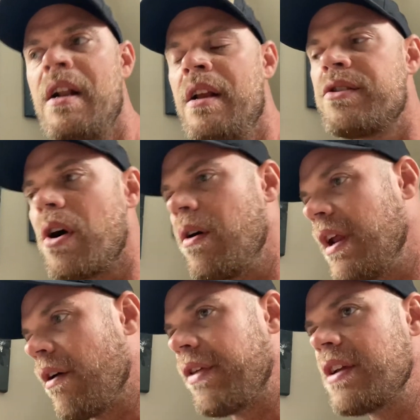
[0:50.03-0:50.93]
So, you
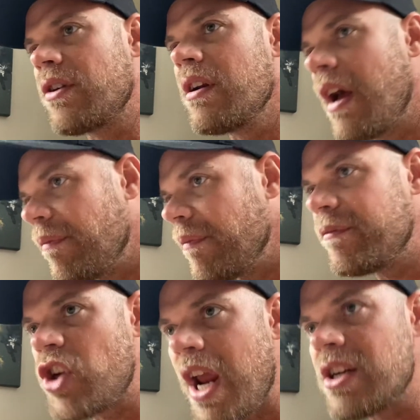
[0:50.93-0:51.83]
know, things are uh,
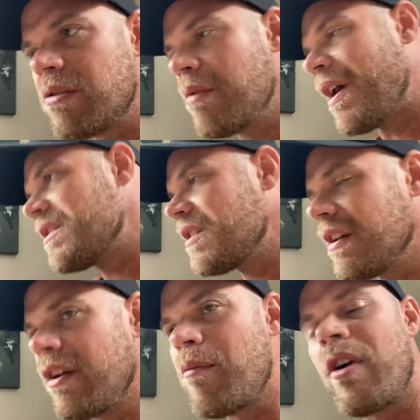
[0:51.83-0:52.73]
changing. We might see a
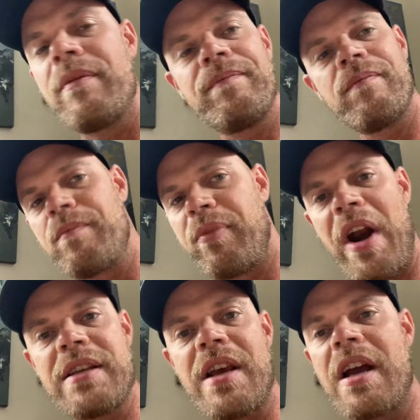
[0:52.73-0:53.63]
little more
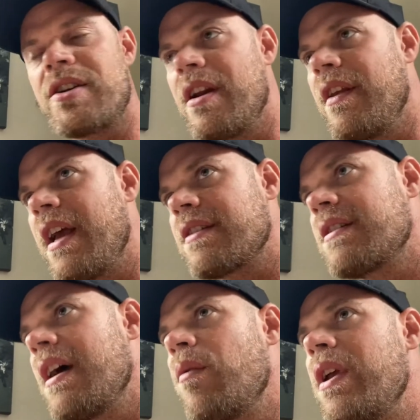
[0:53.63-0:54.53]
price action in the next
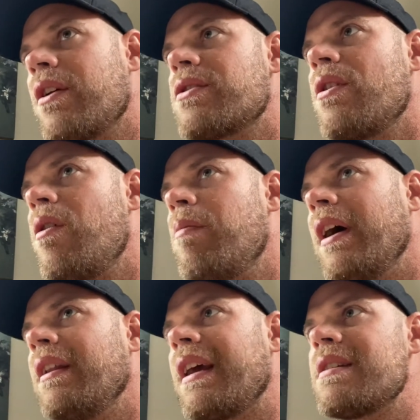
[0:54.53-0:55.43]
uh, week or so.
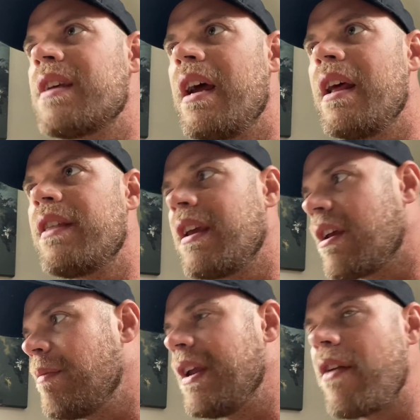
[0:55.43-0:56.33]
But like I said, I think it
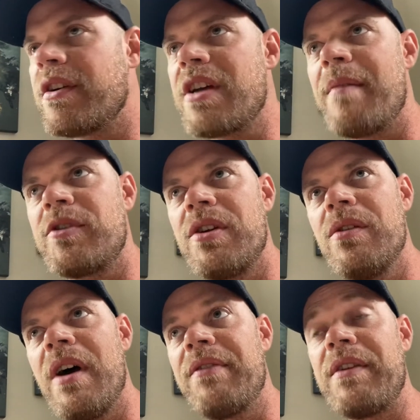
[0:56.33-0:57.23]
could be another dump
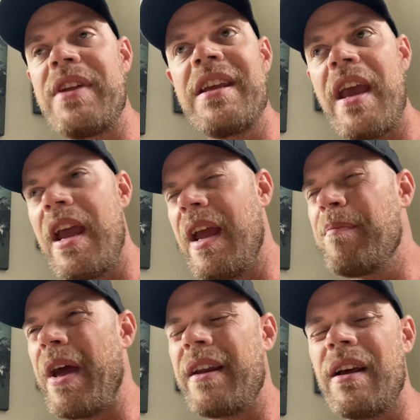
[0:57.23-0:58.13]
to uh, 15K. I
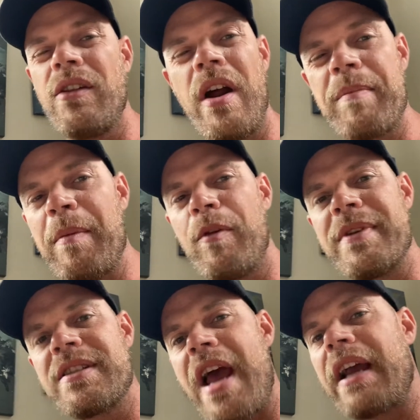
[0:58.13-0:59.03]
bet a lot of people have been
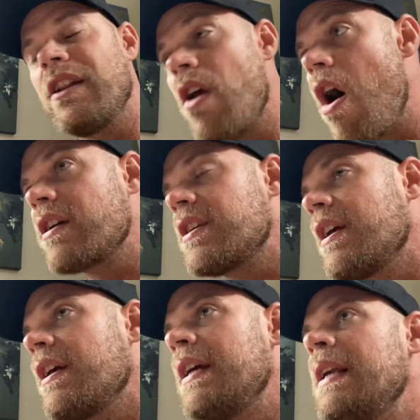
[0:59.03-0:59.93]
stacking longs
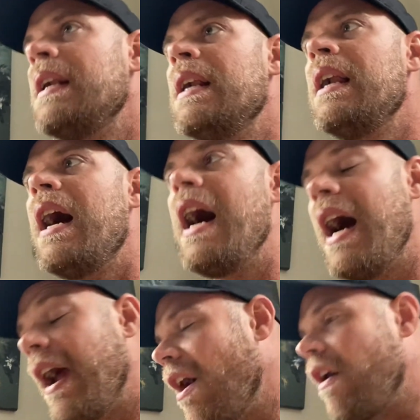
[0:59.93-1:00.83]
here. Uh,
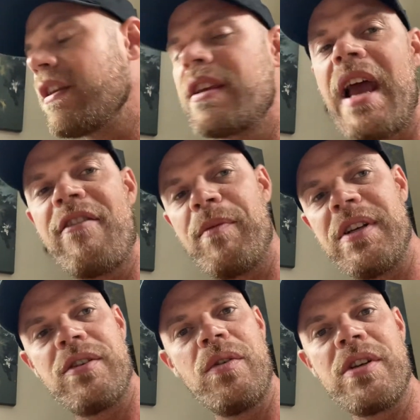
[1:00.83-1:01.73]
I honestly haven't been
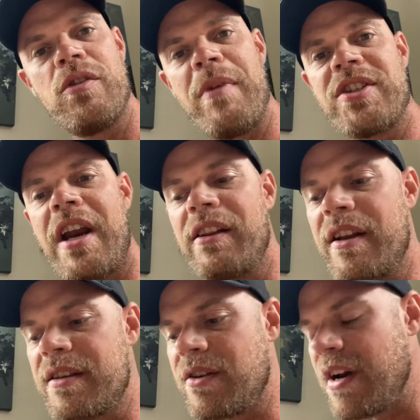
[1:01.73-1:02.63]
doing too much
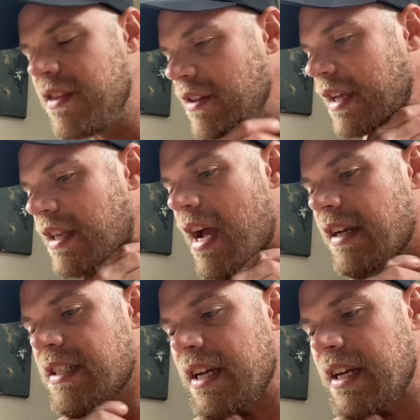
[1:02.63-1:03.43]
analytics or anything like that.